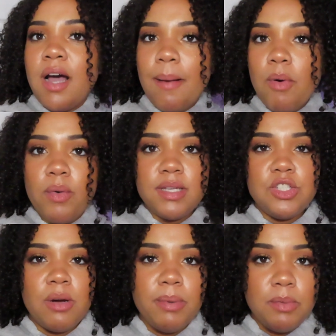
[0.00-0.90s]
I'm
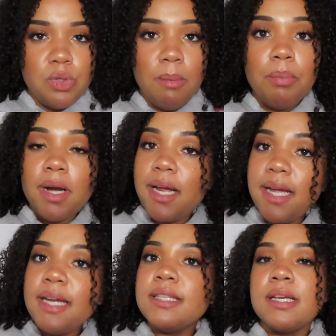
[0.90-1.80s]
always jumping between
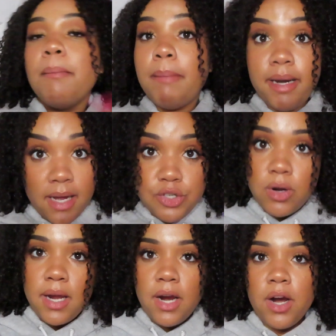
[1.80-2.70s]
braids, my
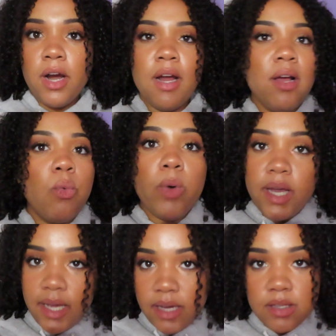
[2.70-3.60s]
natural hair,
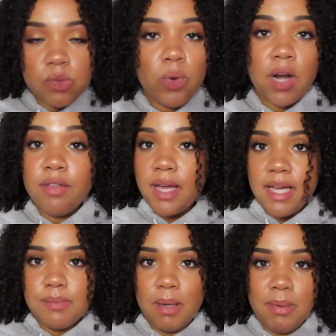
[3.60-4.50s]
wigs, whatever the
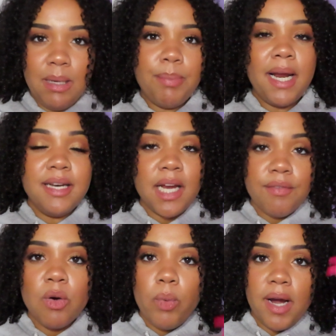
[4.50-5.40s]
case may be, but I
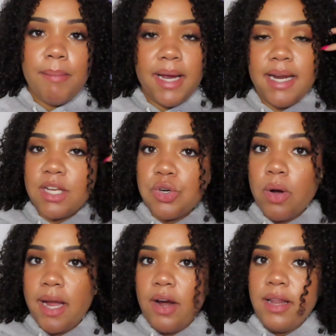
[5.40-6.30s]
never wear my
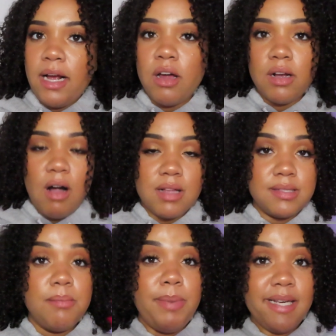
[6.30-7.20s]
natural hair like on a
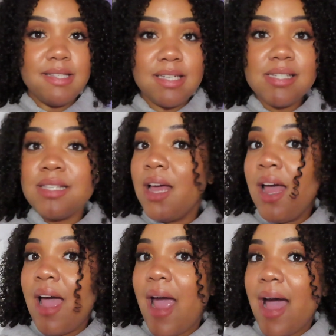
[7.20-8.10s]
constant basis.
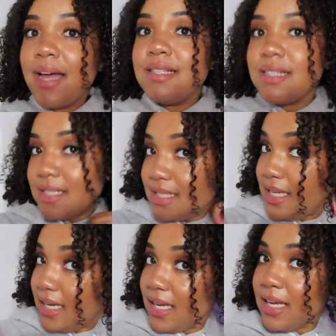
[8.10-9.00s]
And
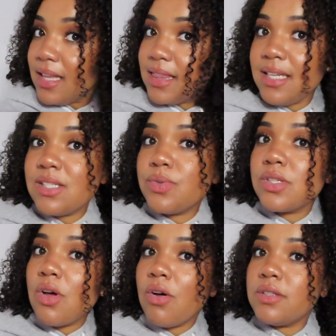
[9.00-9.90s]
seeing these
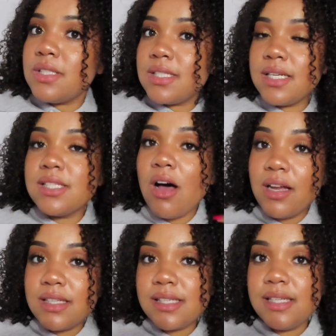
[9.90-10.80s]
results is
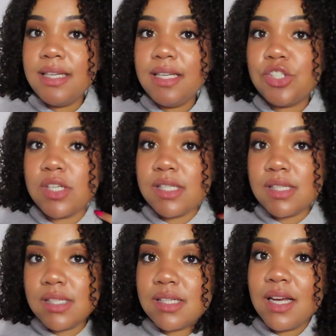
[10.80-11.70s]
honestly
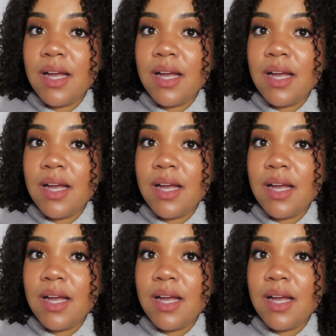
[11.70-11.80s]
just,